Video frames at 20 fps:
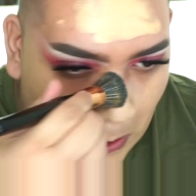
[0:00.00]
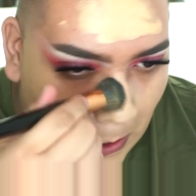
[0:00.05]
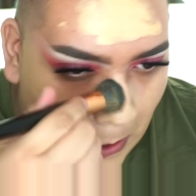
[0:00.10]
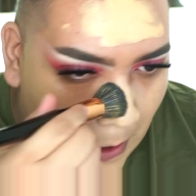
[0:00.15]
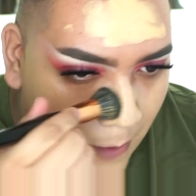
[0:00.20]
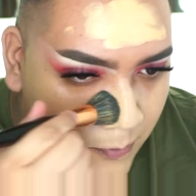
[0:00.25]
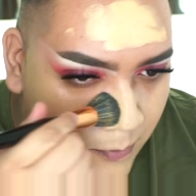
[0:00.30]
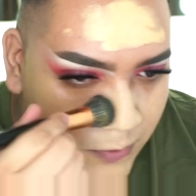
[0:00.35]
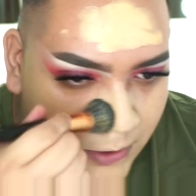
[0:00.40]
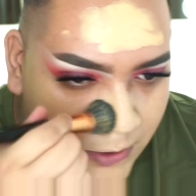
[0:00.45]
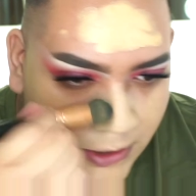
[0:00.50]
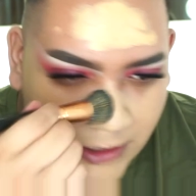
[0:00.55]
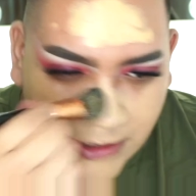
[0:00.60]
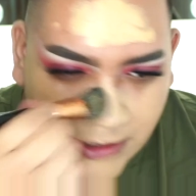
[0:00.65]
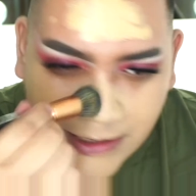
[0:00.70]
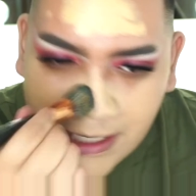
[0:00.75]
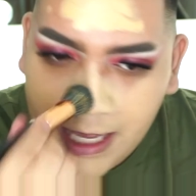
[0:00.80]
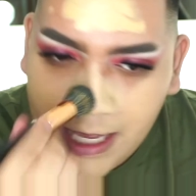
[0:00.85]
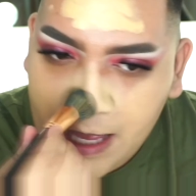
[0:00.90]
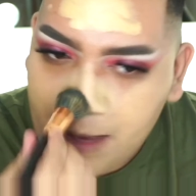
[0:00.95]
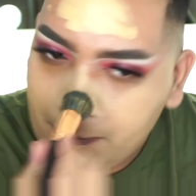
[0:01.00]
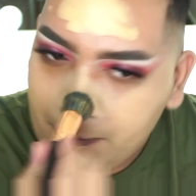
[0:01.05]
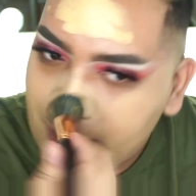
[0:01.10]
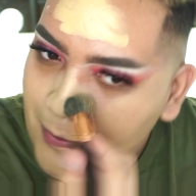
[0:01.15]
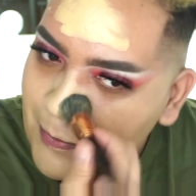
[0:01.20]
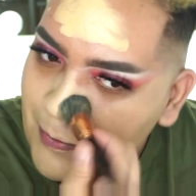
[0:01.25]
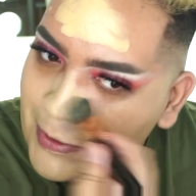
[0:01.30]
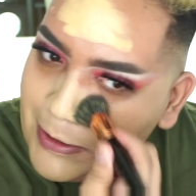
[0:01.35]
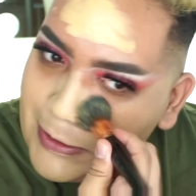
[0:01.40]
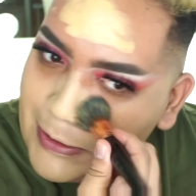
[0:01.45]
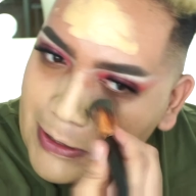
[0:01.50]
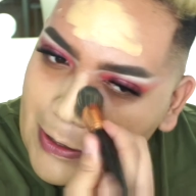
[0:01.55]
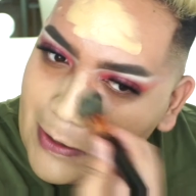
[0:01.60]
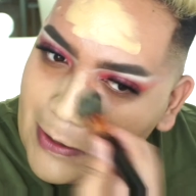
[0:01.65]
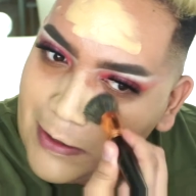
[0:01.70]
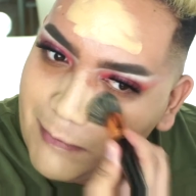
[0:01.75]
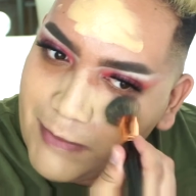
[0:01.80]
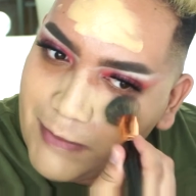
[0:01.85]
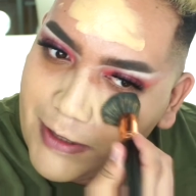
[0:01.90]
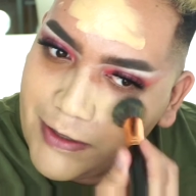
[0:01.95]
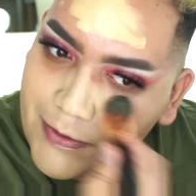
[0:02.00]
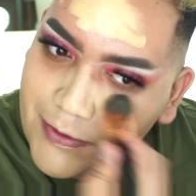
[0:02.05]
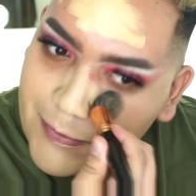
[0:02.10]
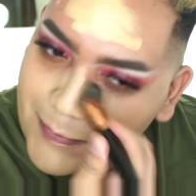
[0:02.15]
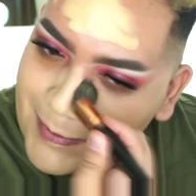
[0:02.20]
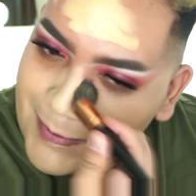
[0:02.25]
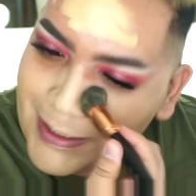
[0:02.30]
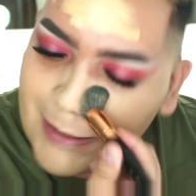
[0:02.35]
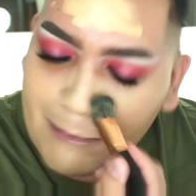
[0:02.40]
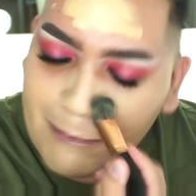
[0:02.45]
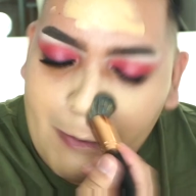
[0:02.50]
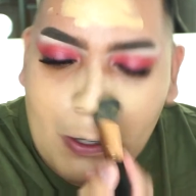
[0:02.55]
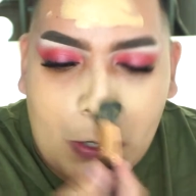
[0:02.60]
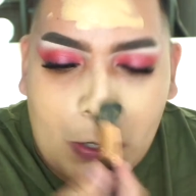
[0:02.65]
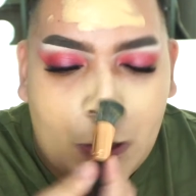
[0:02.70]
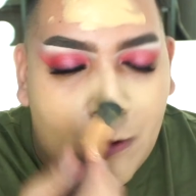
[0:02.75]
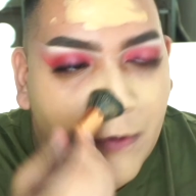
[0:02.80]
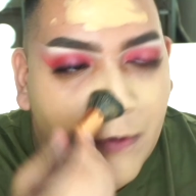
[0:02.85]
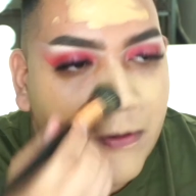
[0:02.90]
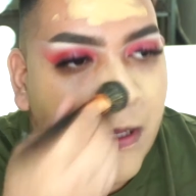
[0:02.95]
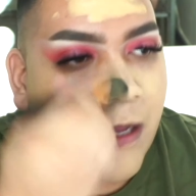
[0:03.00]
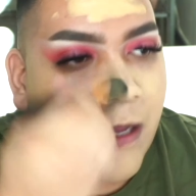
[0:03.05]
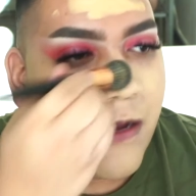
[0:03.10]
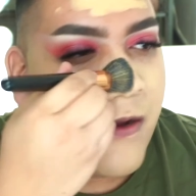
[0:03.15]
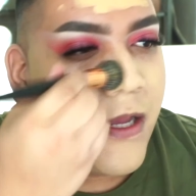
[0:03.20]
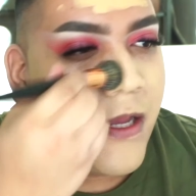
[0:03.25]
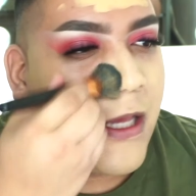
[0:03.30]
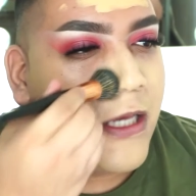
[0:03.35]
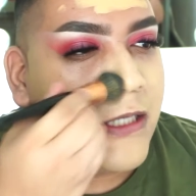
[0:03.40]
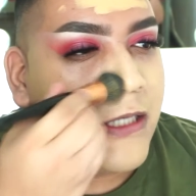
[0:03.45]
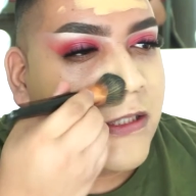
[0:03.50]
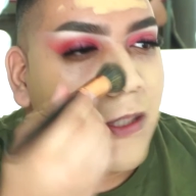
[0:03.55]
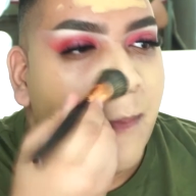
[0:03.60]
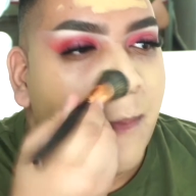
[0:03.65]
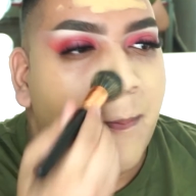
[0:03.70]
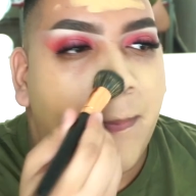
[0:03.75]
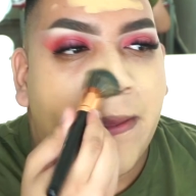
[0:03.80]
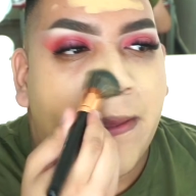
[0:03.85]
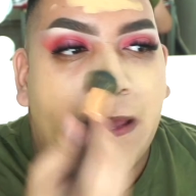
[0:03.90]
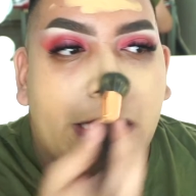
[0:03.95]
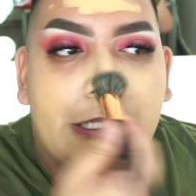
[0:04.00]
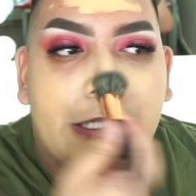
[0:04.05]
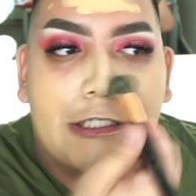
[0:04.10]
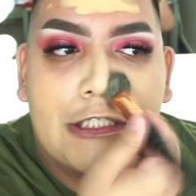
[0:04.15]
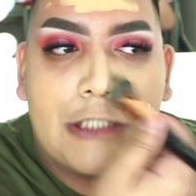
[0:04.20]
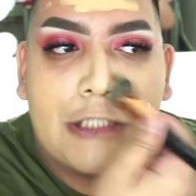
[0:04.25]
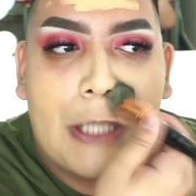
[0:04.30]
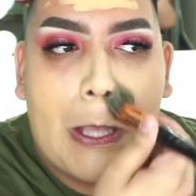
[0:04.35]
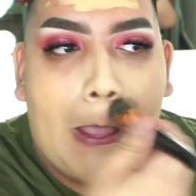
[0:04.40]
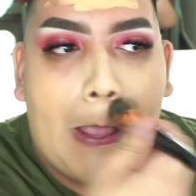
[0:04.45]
I'm just gonna tap it really on my nose because my nose area is a bitch.